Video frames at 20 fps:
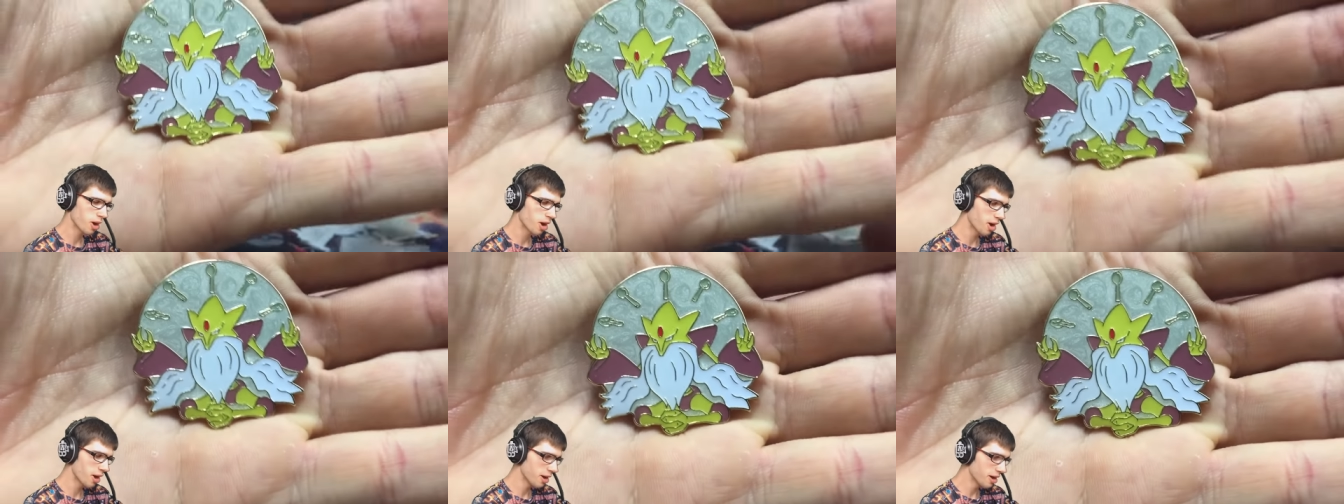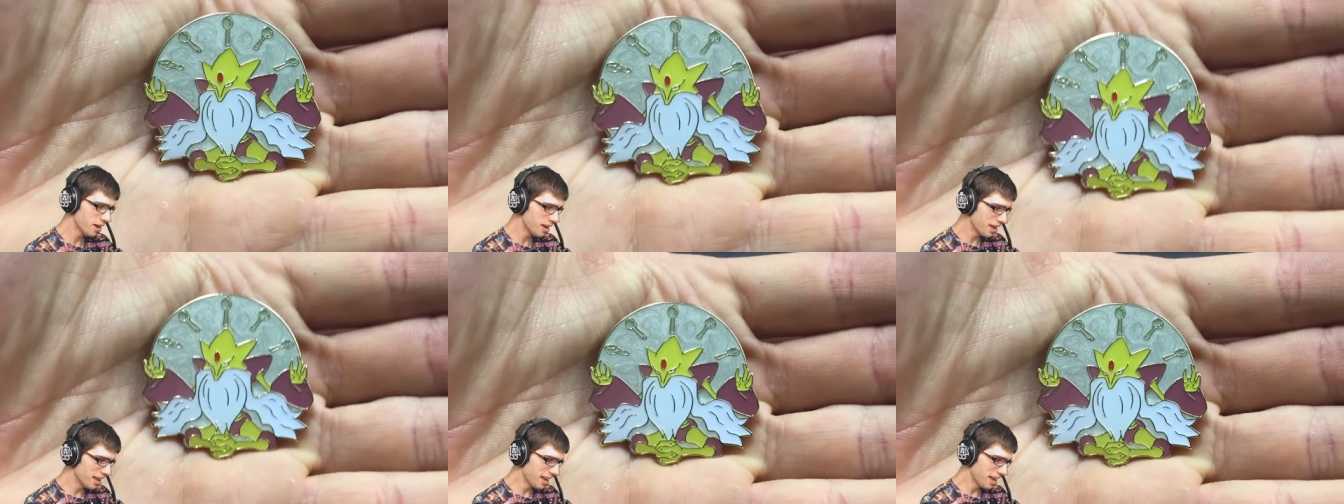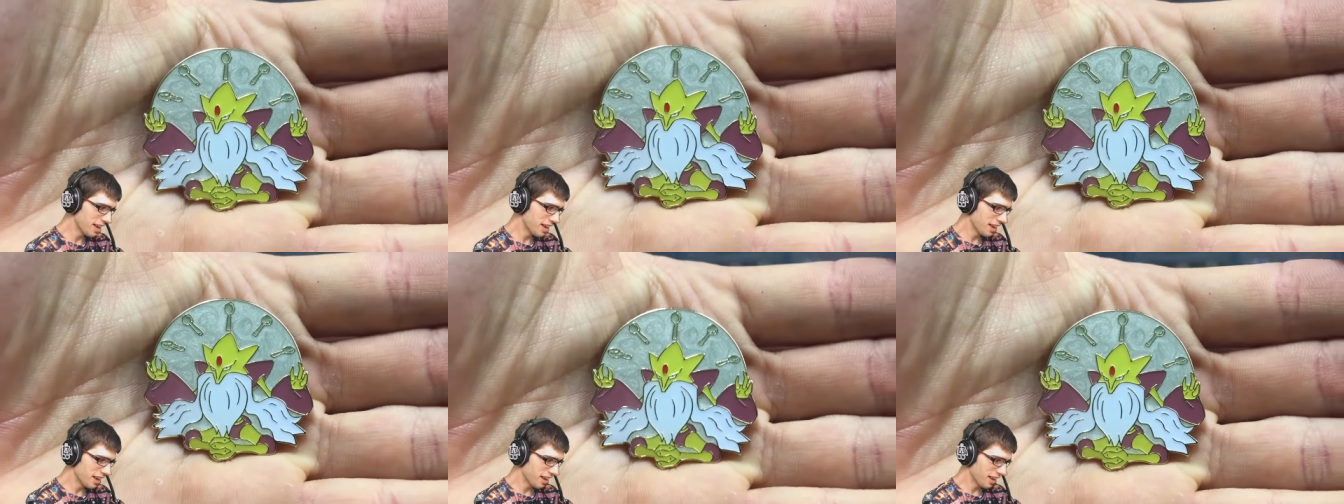or her,
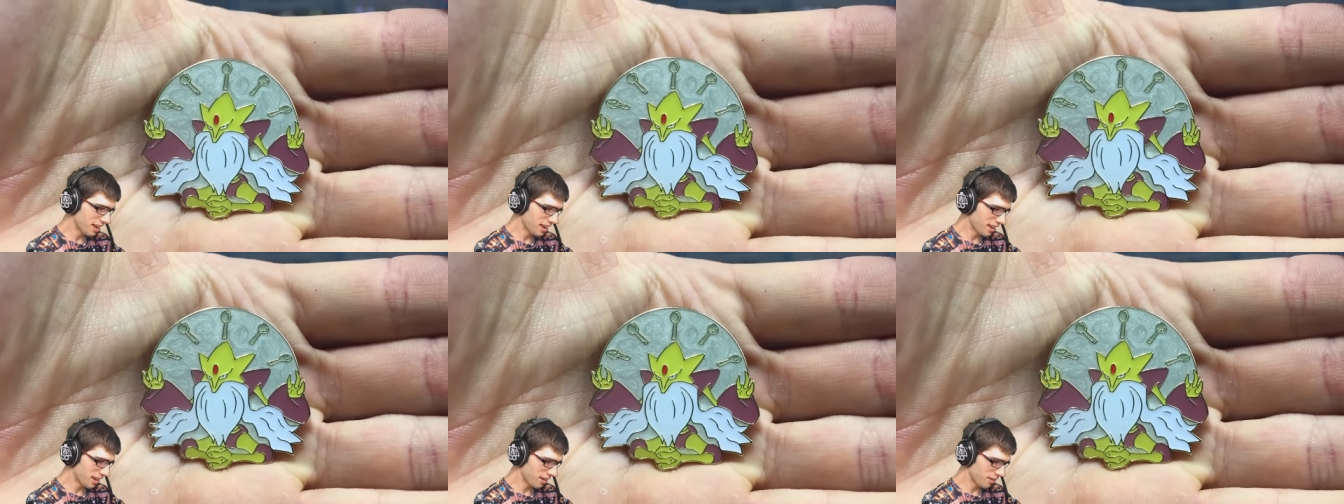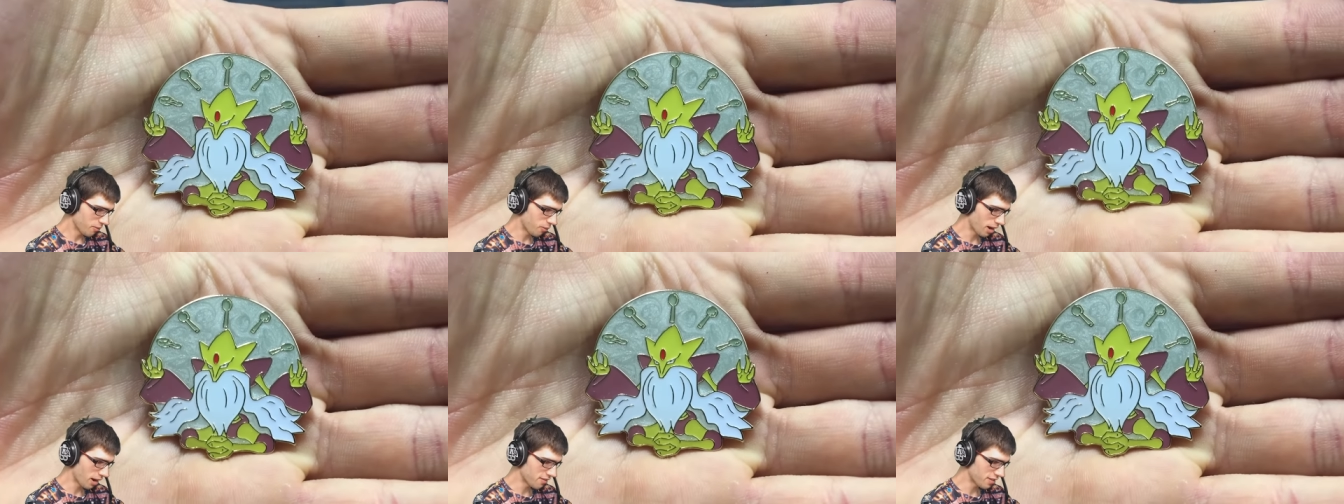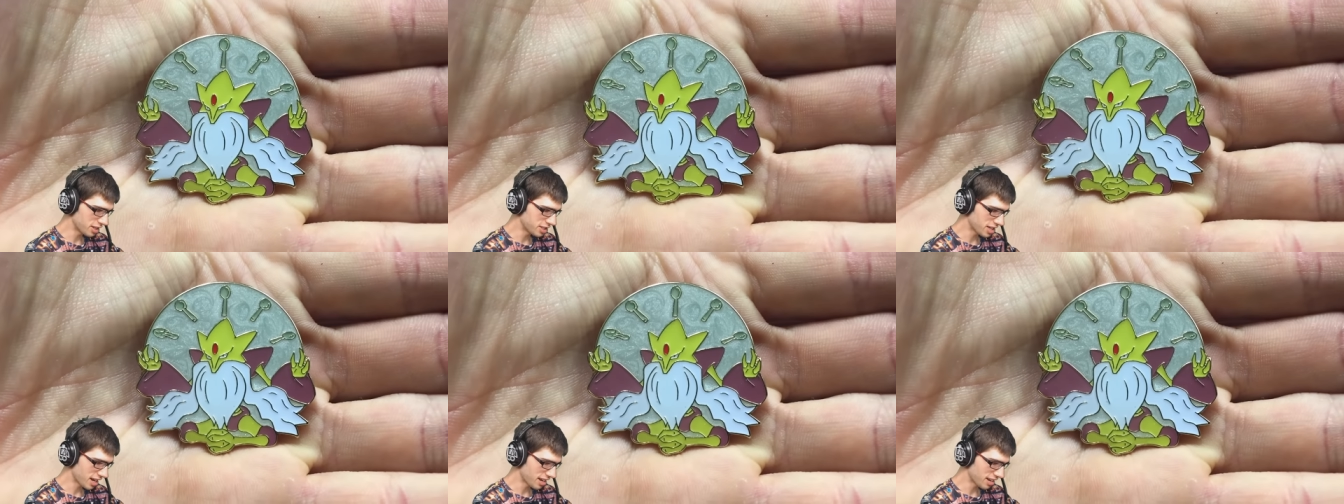
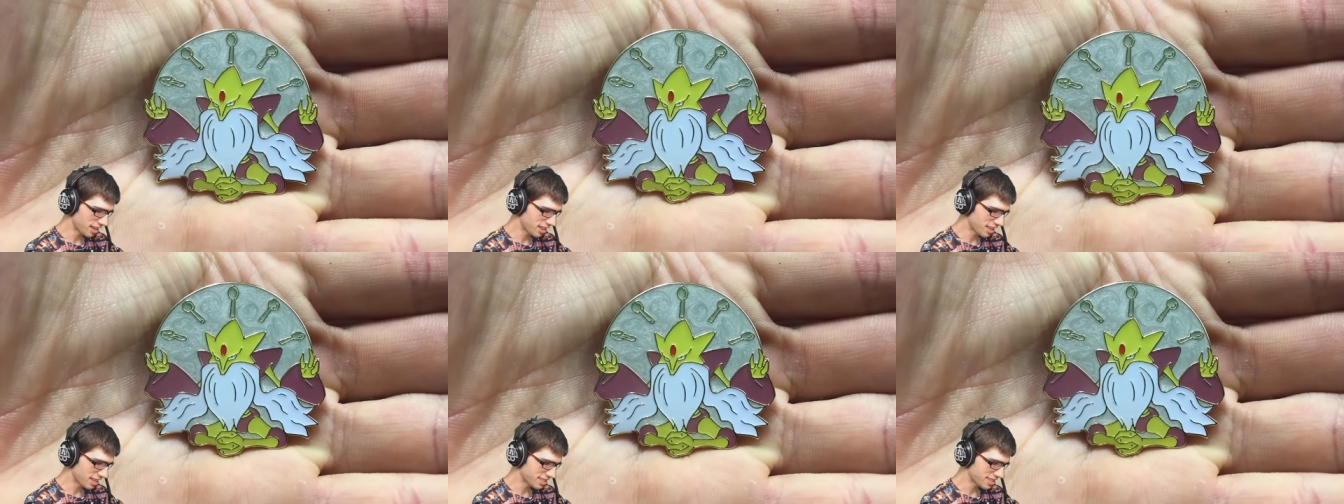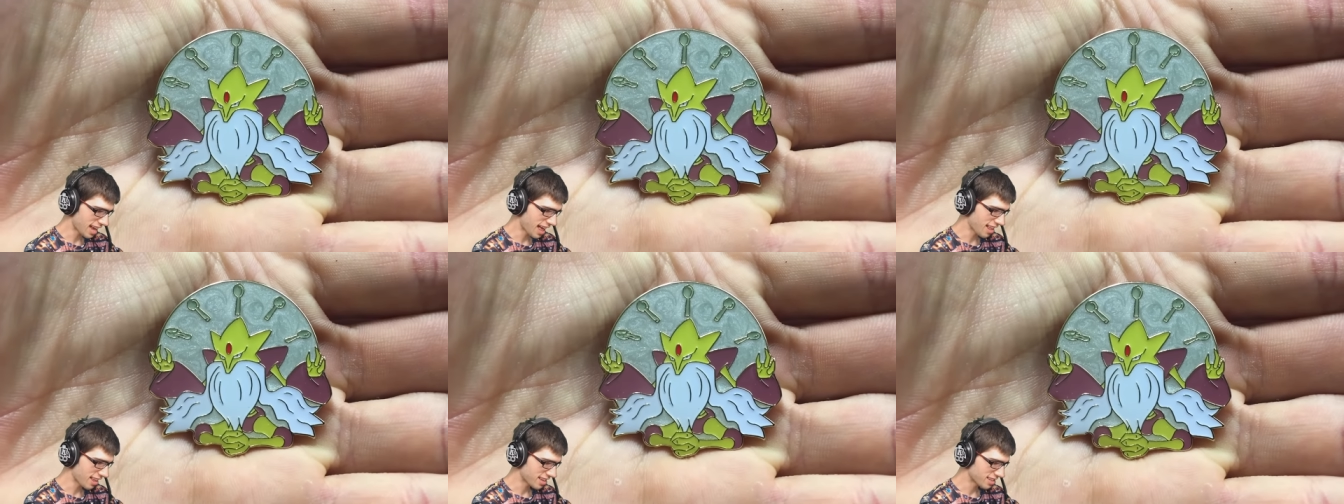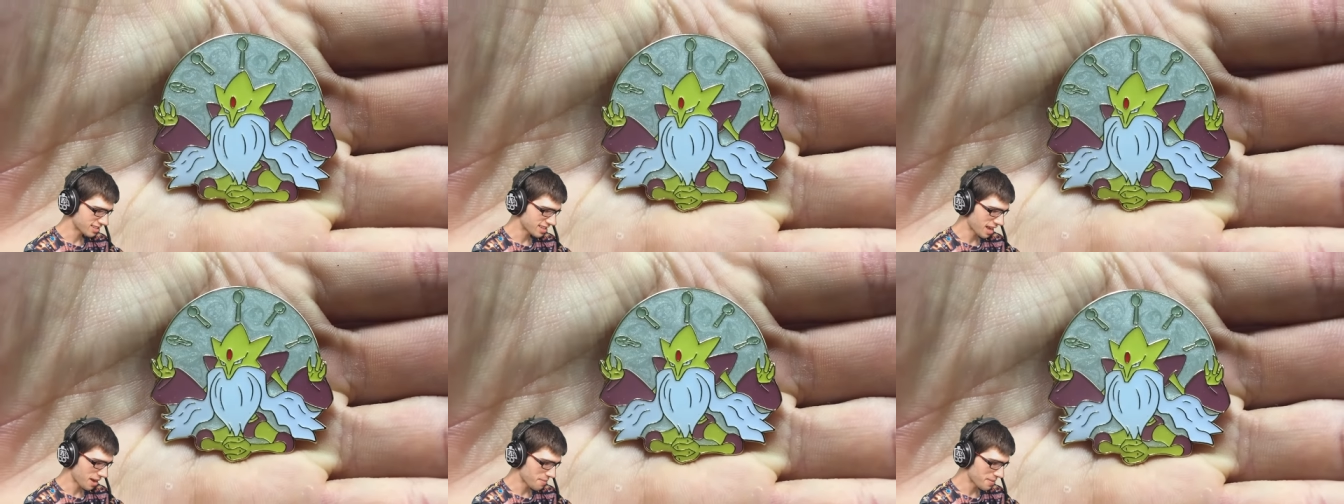whatever gender this
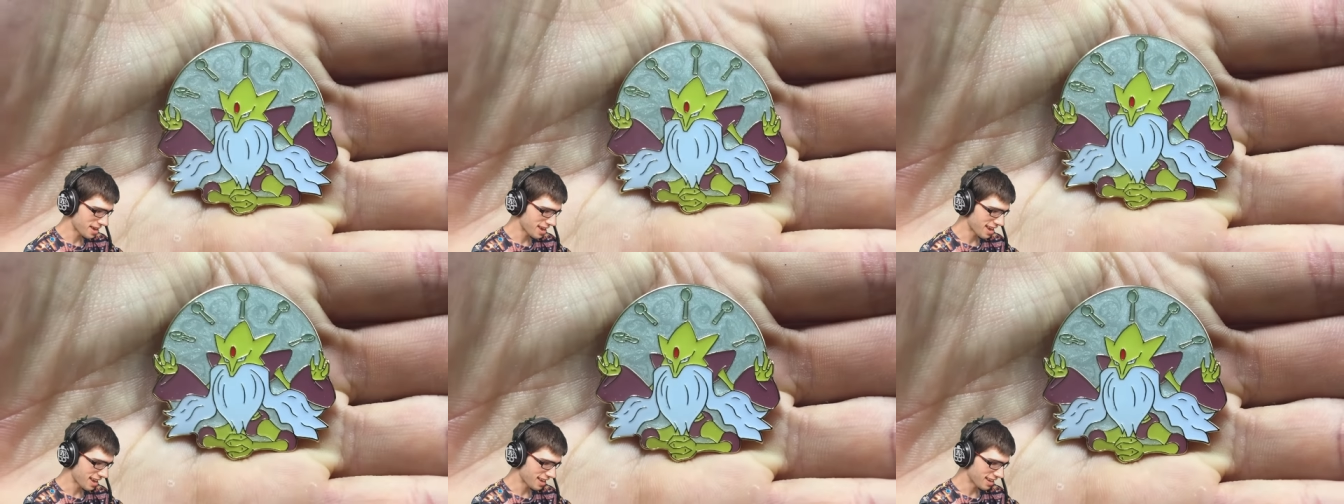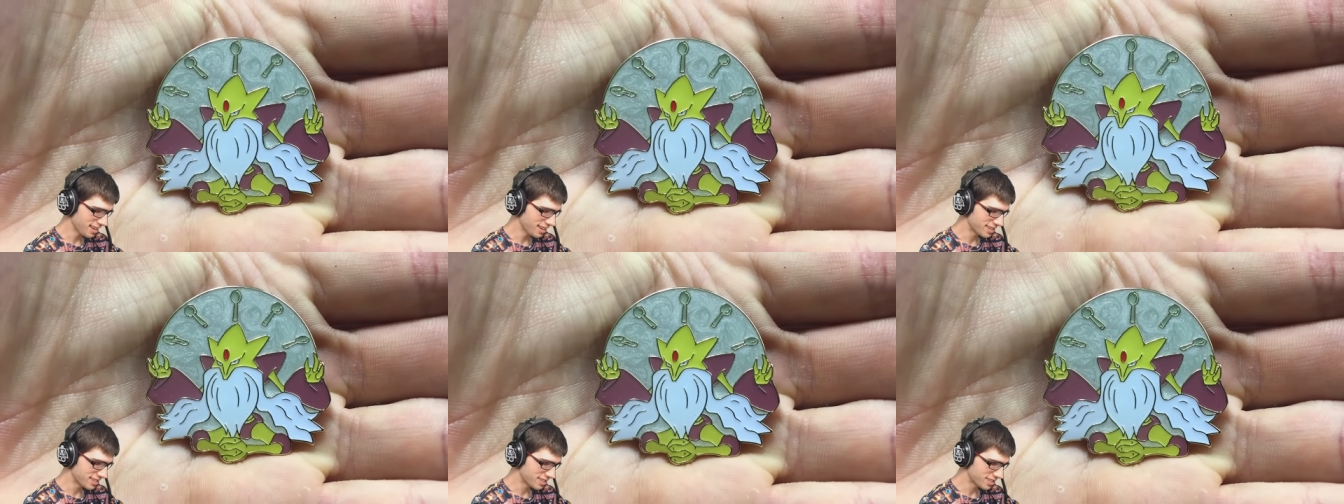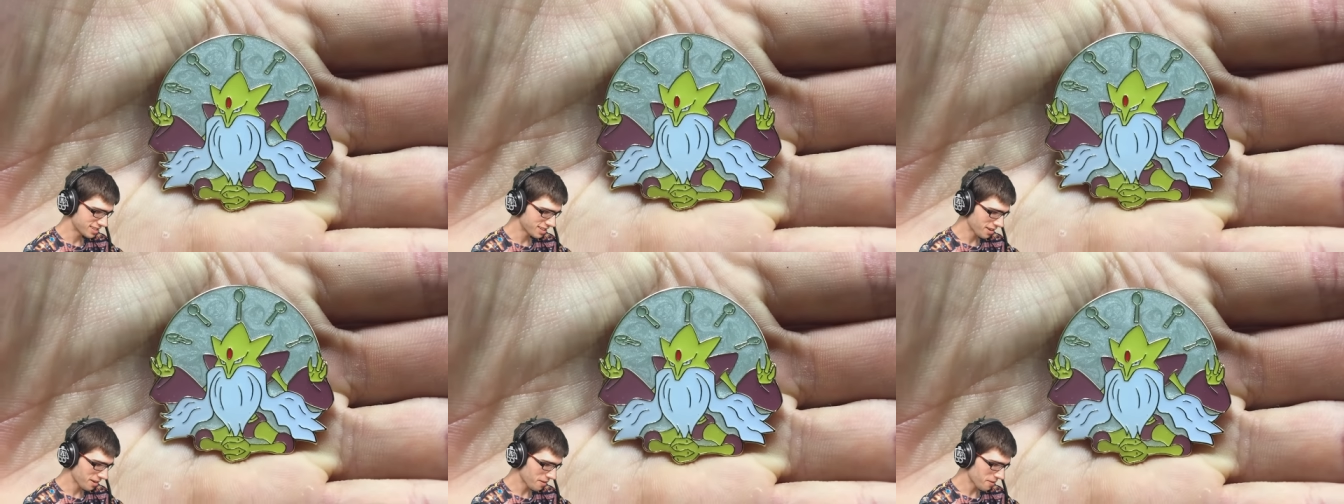Alakazam here
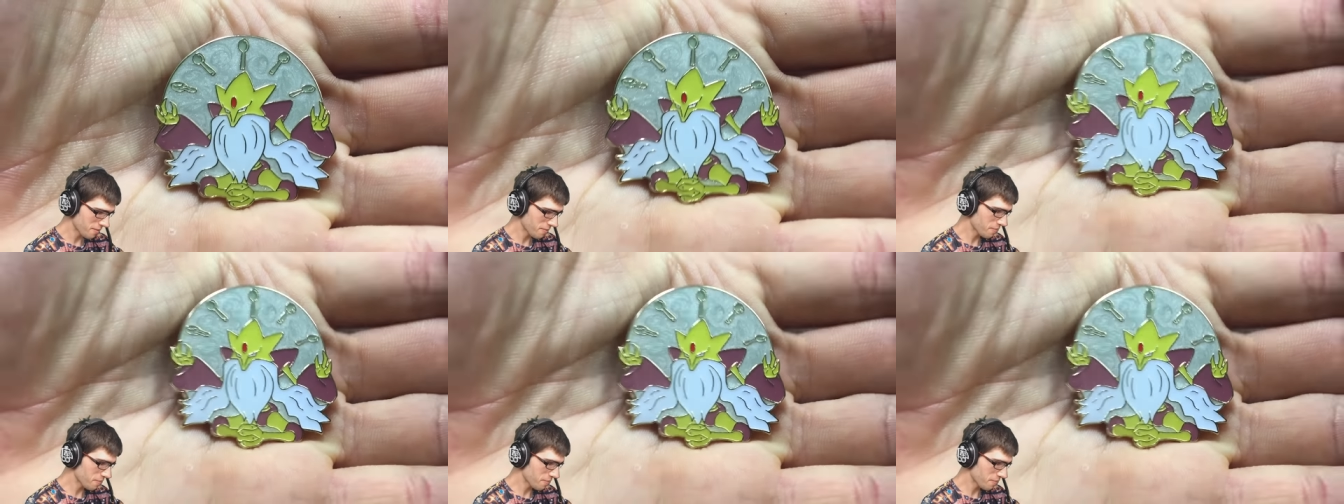is.